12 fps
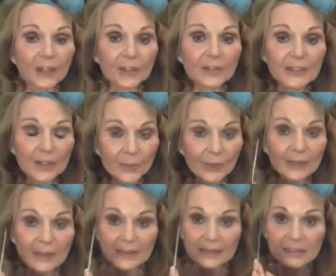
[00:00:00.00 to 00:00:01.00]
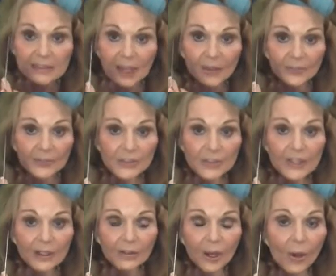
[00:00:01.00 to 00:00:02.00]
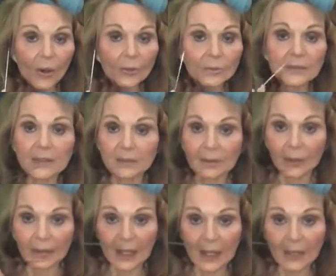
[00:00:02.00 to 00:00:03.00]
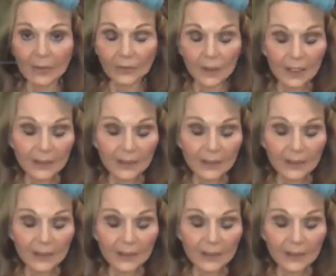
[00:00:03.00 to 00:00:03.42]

using one of these fishtail combs, okay,